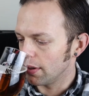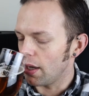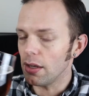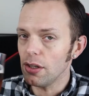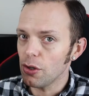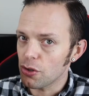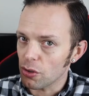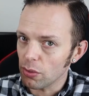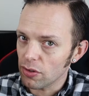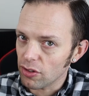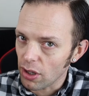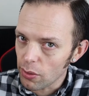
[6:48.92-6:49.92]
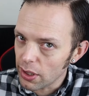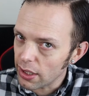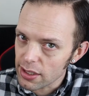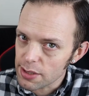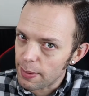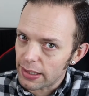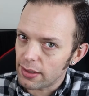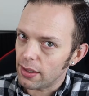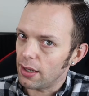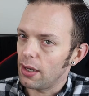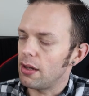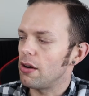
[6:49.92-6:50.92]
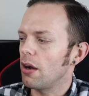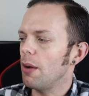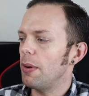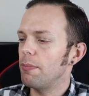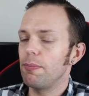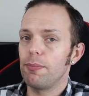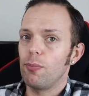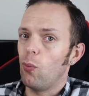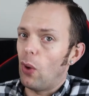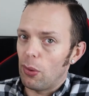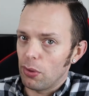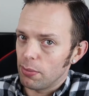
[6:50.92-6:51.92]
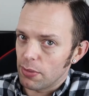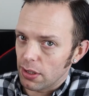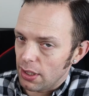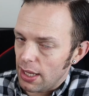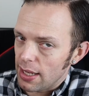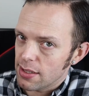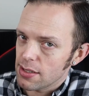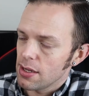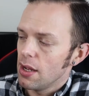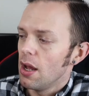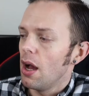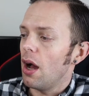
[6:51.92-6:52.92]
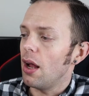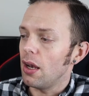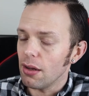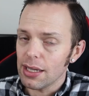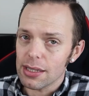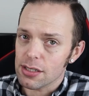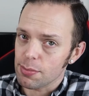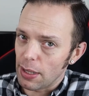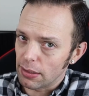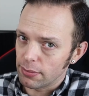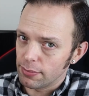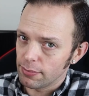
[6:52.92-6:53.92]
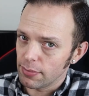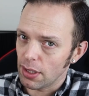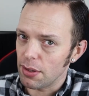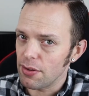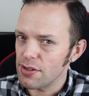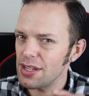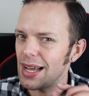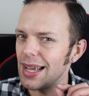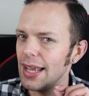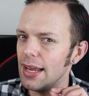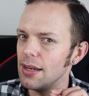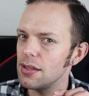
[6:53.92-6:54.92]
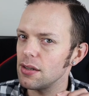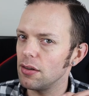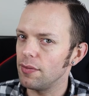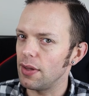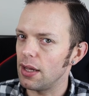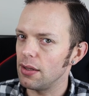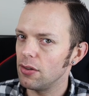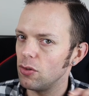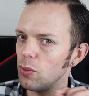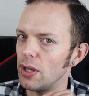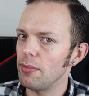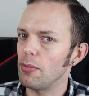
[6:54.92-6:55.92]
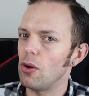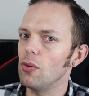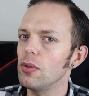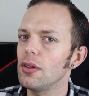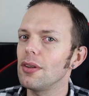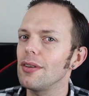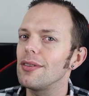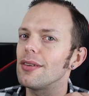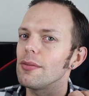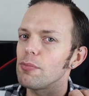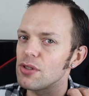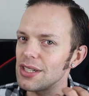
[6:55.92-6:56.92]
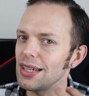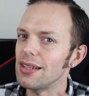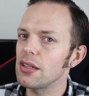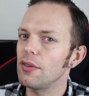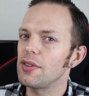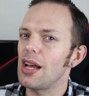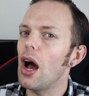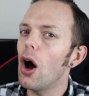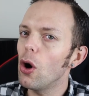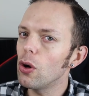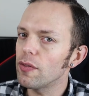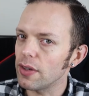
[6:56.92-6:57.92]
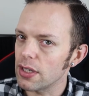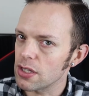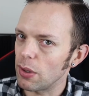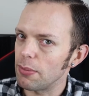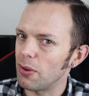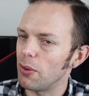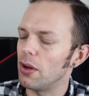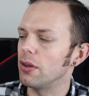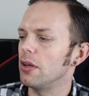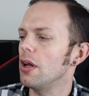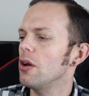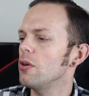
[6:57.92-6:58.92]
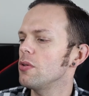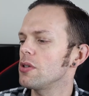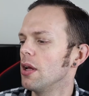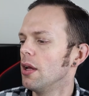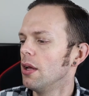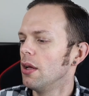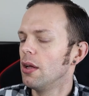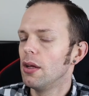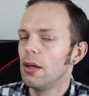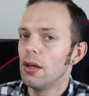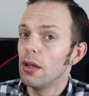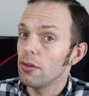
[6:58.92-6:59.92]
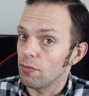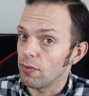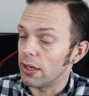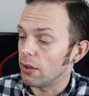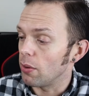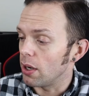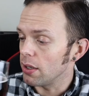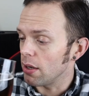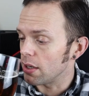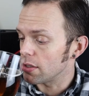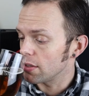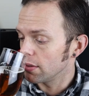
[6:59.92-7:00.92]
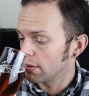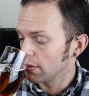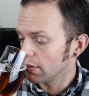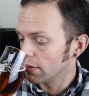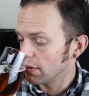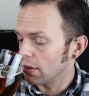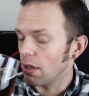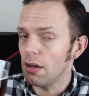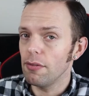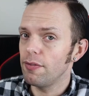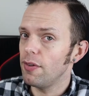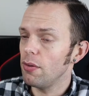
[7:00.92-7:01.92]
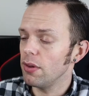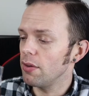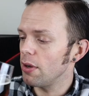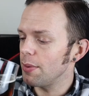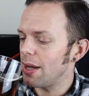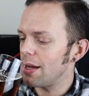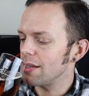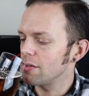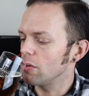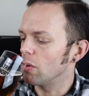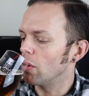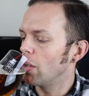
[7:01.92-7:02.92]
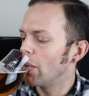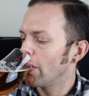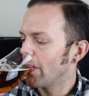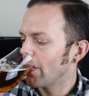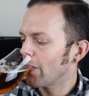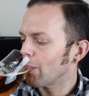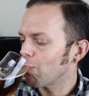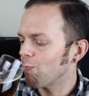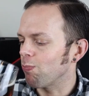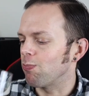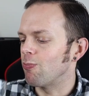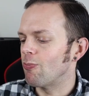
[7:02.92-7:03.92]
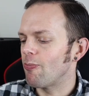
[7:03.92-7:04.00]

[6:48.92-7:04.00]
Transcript: Unusual, totally unexpected in a lager, but welcome nonetheless. I like the smell you know, there is that hint of that sweet malt. Doesn't present itself as that overly sweet malt on the nose. really quite nice. Can't fault the aroma at all. Mm.